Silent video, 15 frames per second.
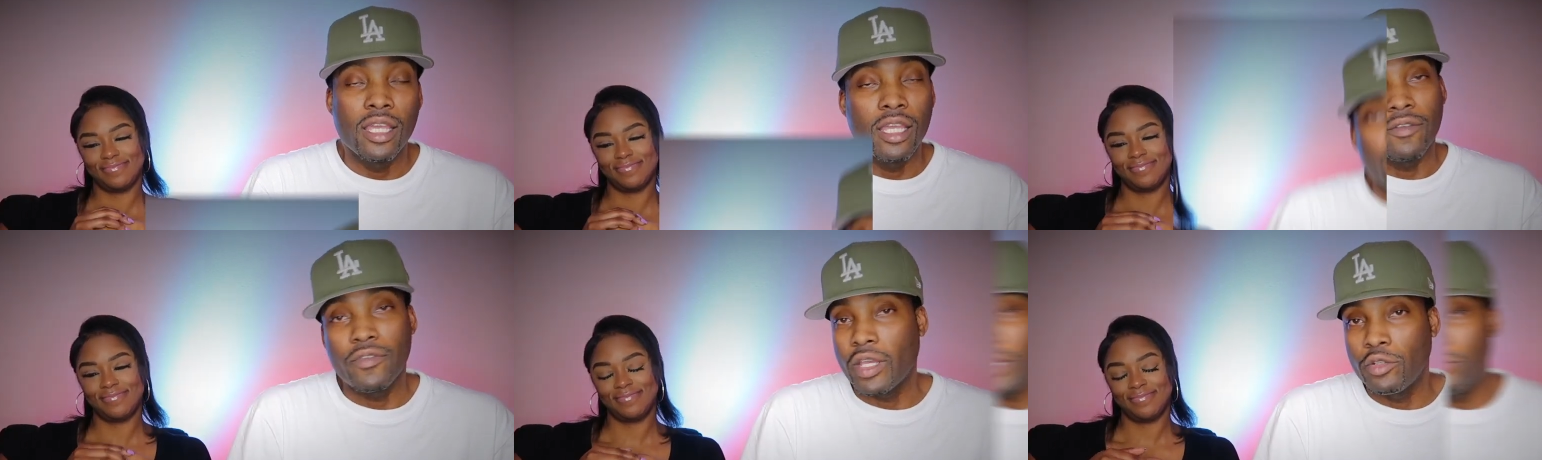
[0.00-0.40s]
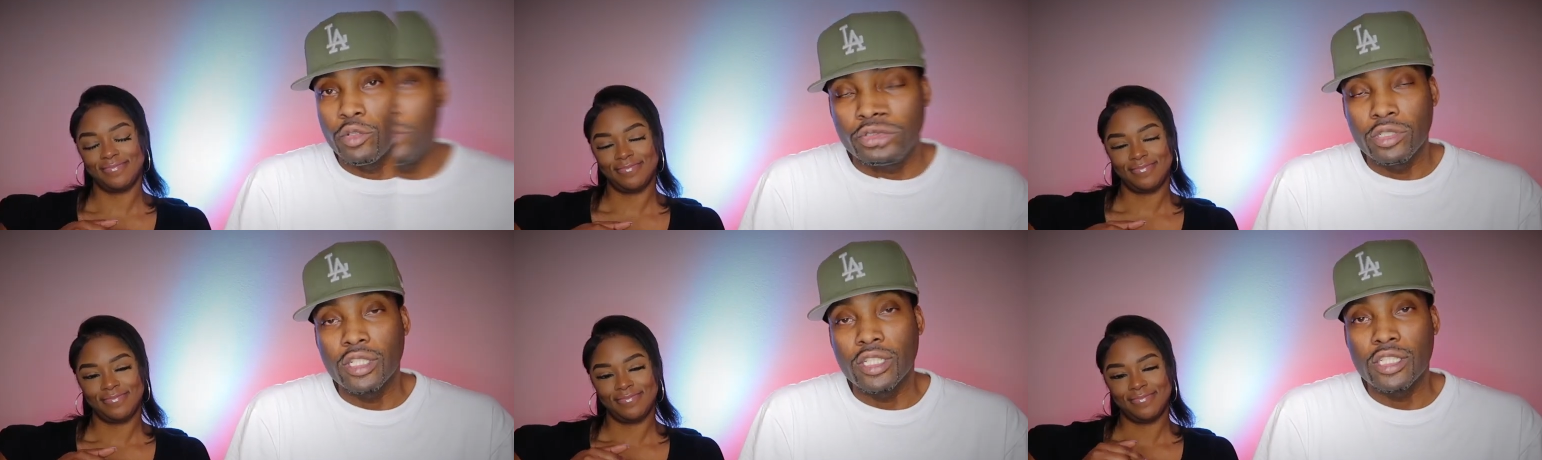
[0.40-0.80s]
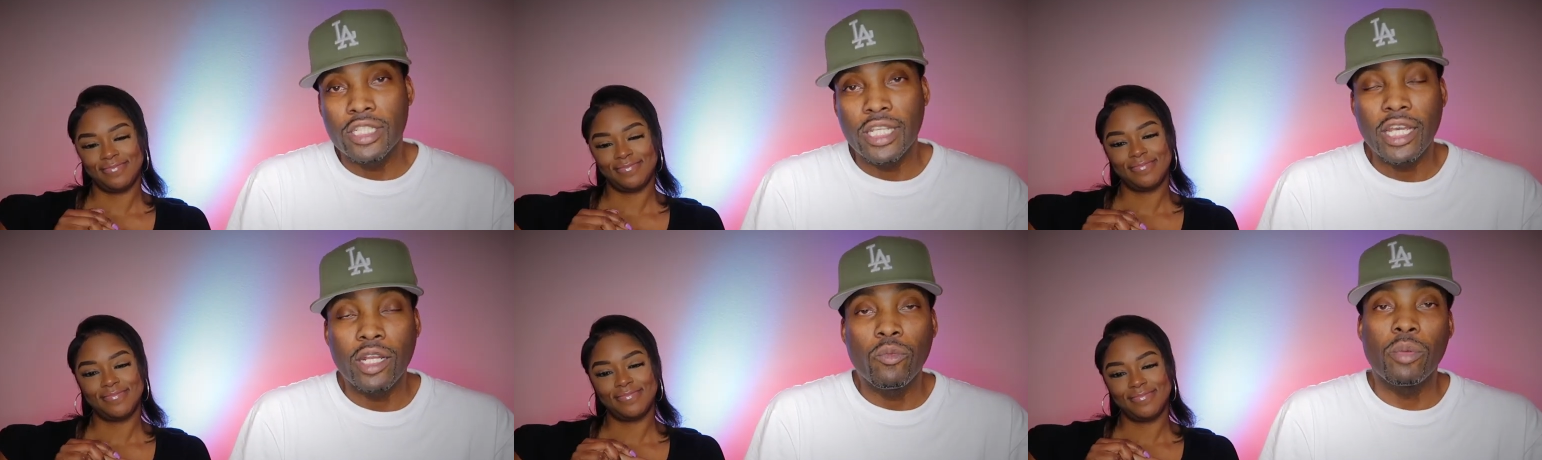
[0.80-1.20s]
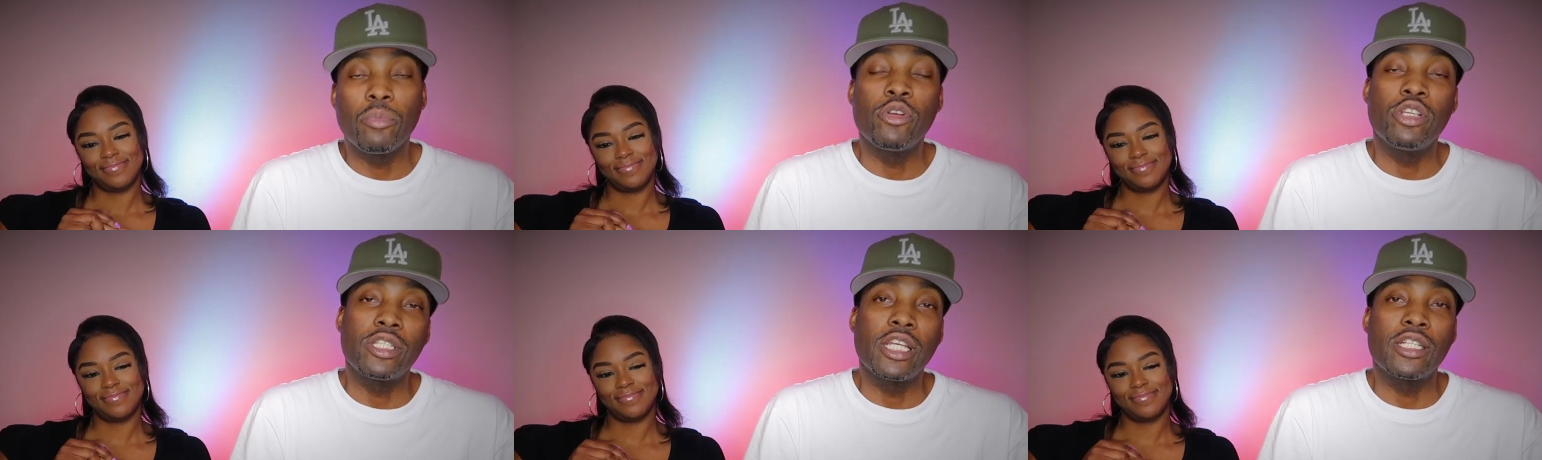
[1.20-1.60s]
Speaker 1: If y'all new to this channel, we
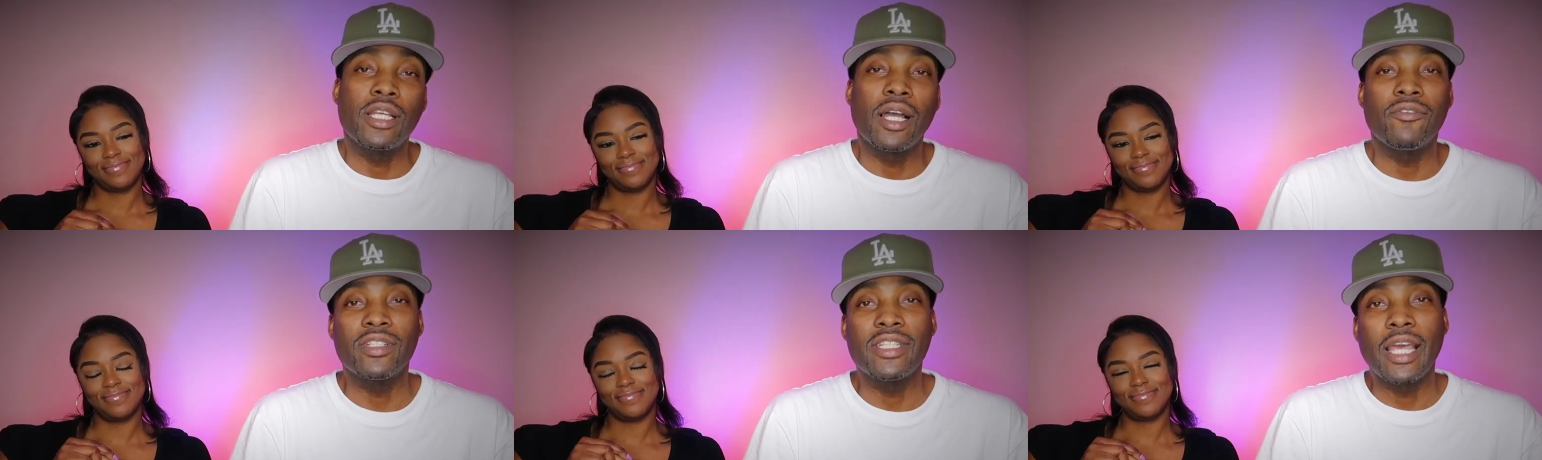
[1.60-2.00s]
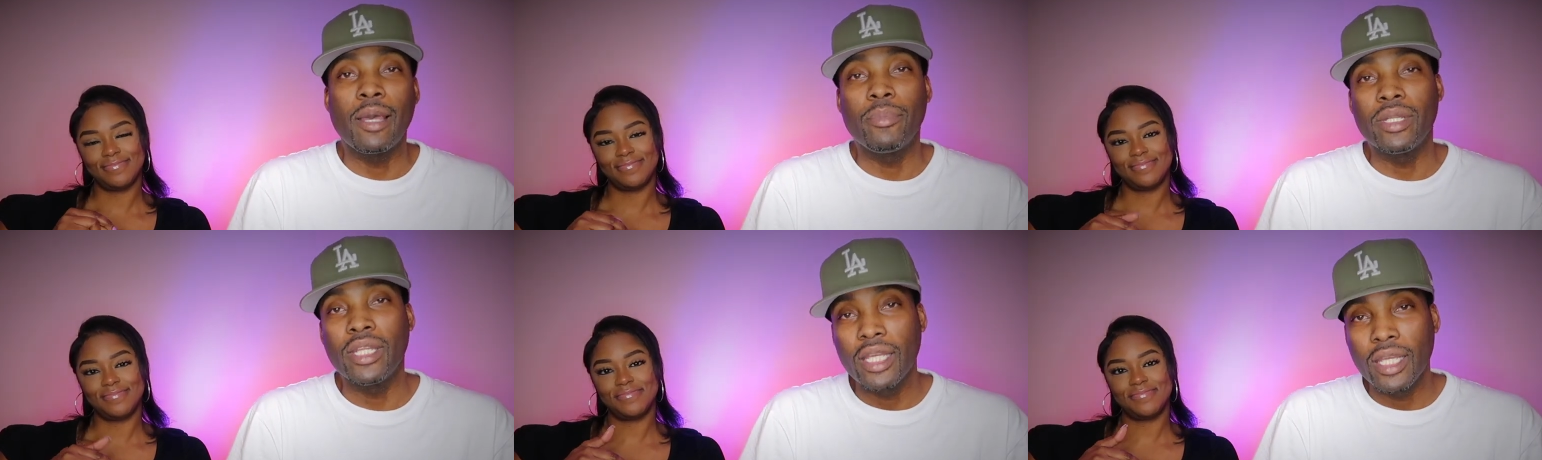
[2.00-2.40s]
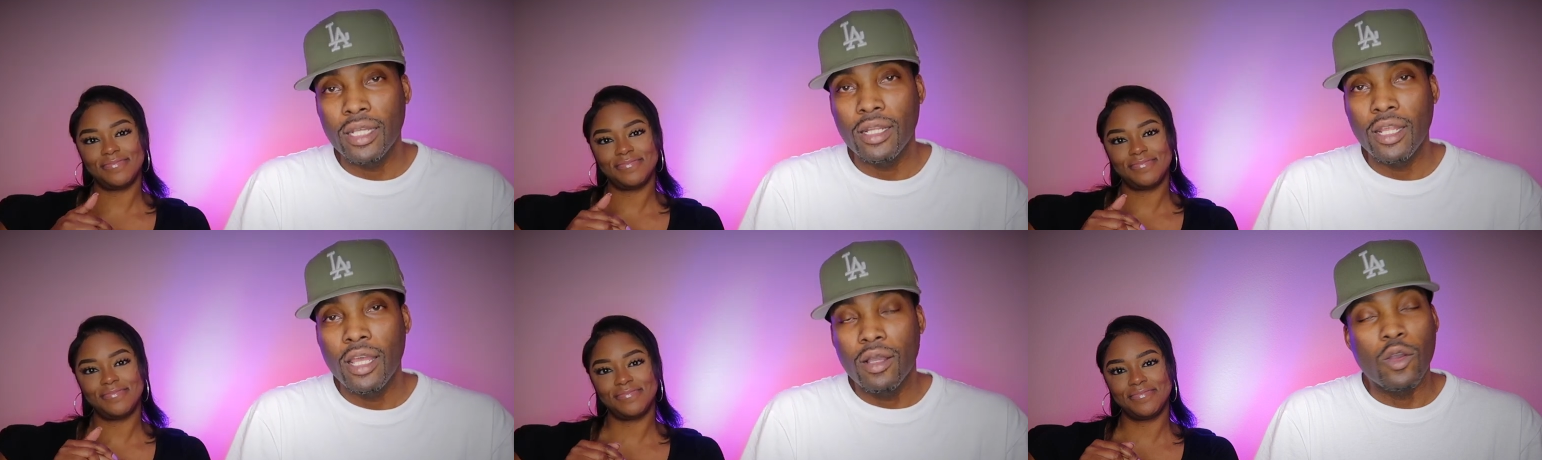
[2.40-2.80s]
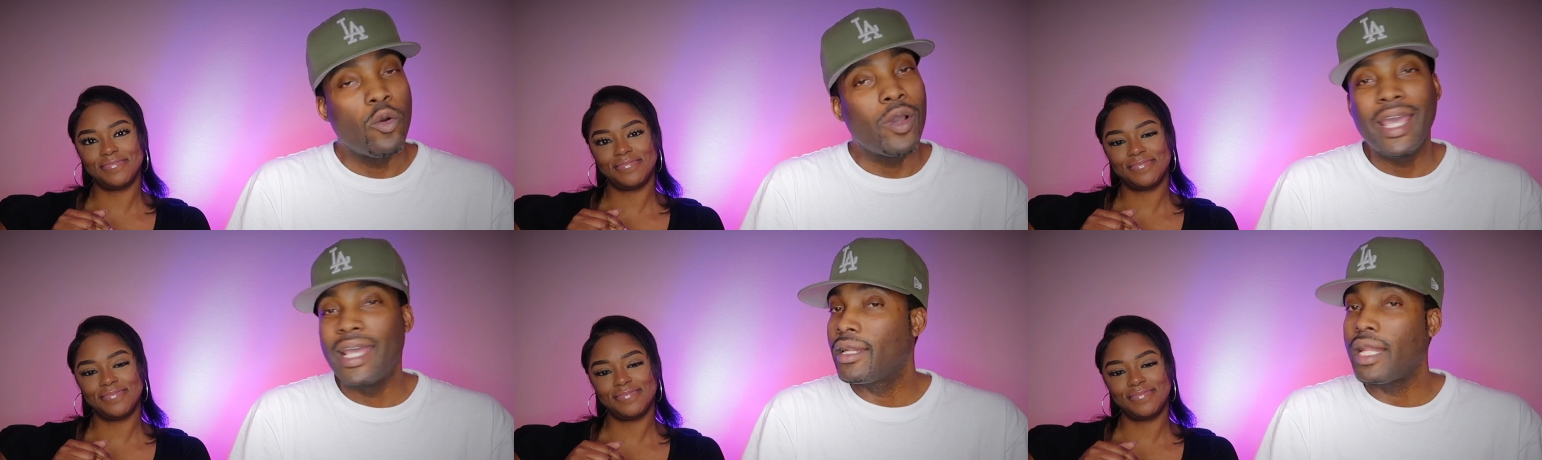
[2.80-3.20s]
appreciate y'all for tapping in. Go
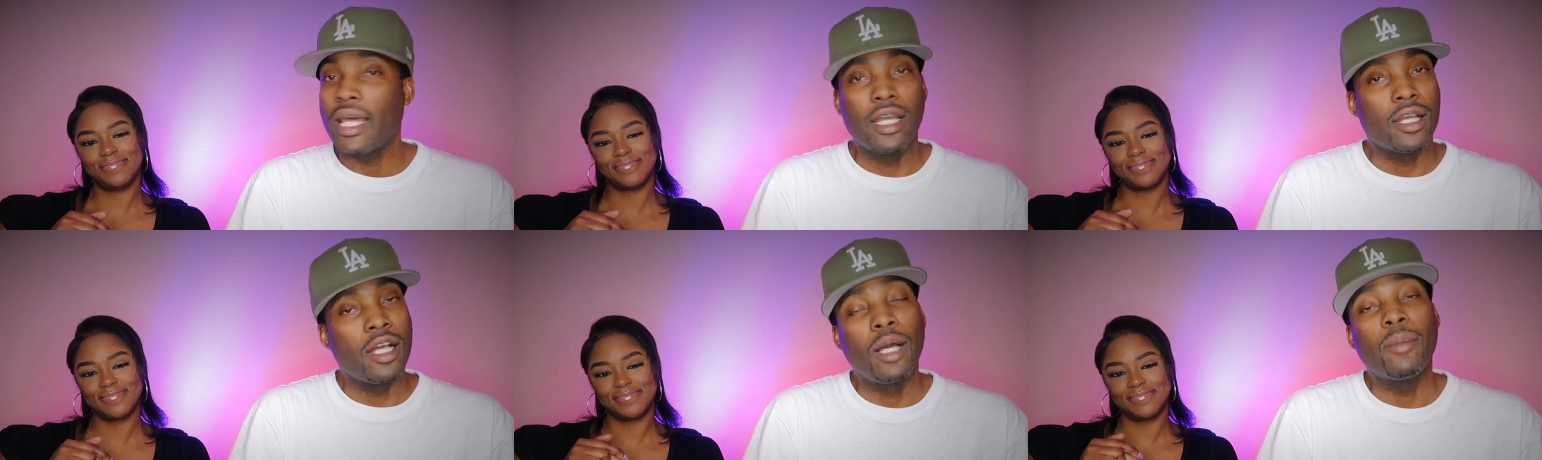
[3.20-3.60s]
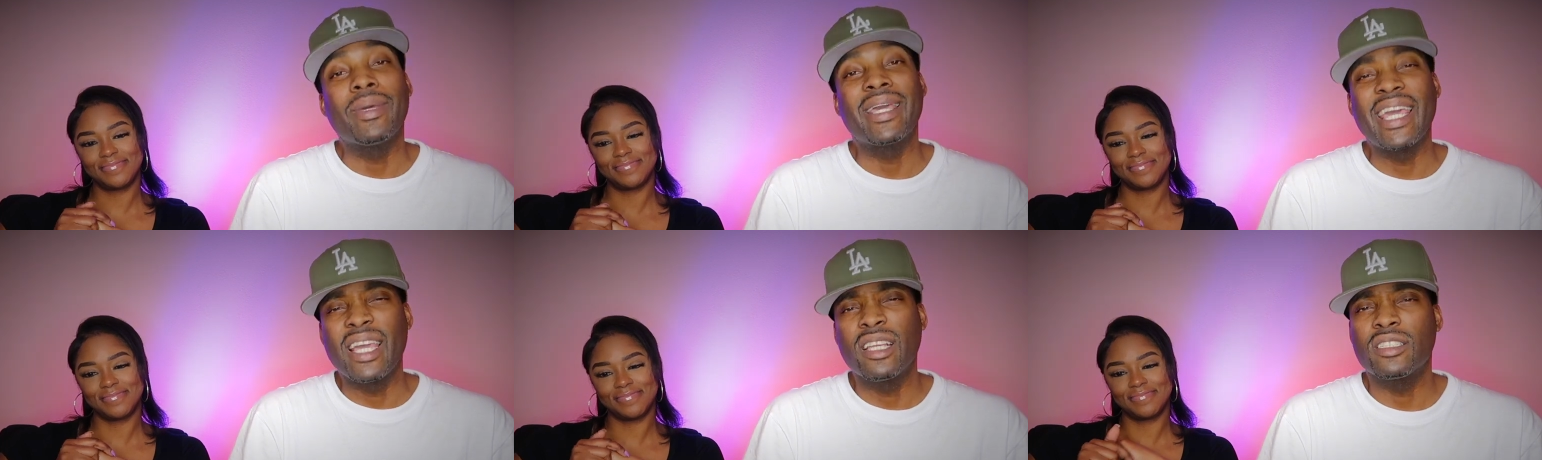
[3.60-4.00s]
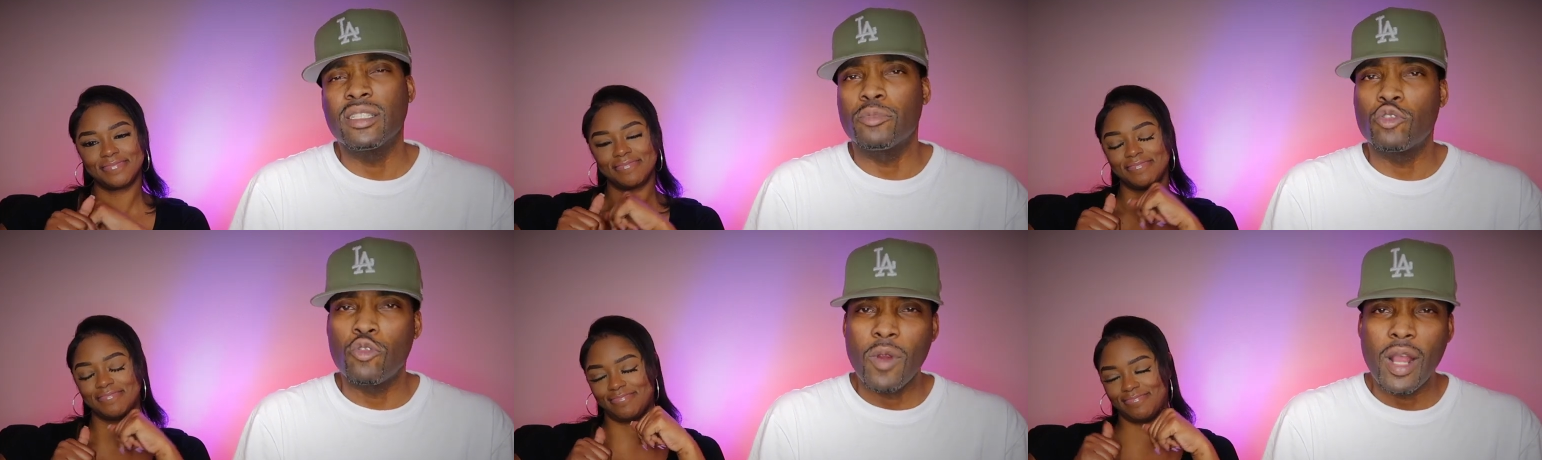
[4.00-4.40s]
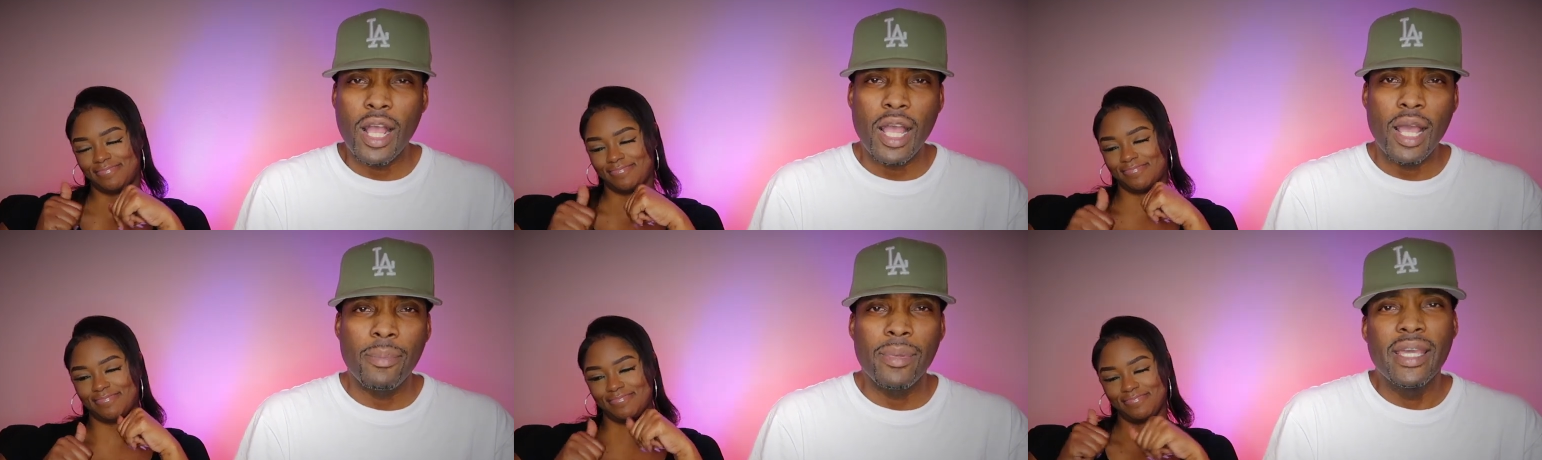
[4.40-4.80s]
ahead and like, comment, and
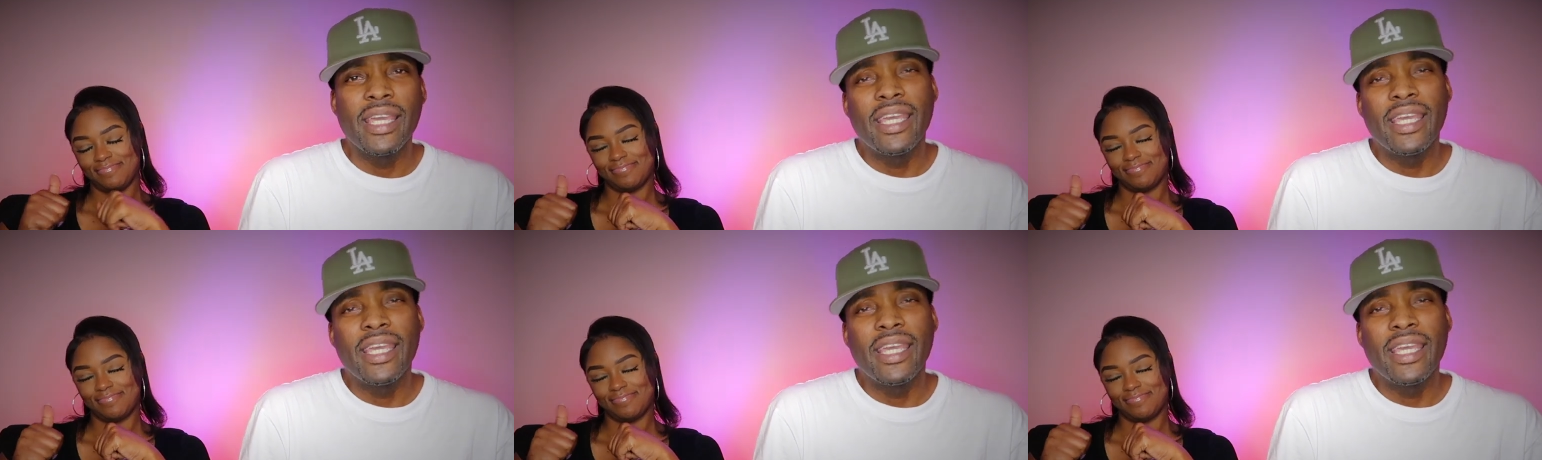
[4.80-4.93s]
subscribe.